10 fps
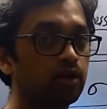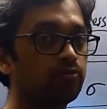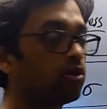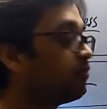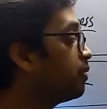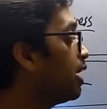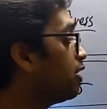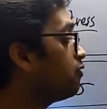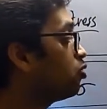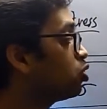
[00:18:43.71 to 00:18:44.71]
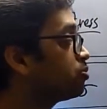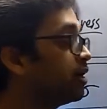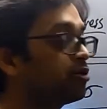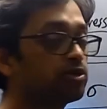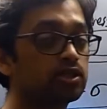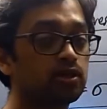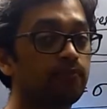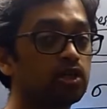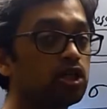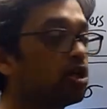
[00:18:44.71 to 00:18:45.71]
But if you apply a force by using
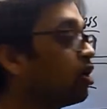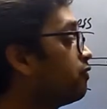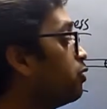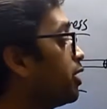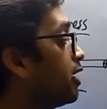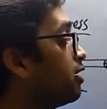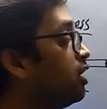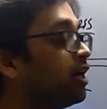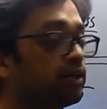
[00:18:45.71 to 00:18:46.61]
some machine, or if you take,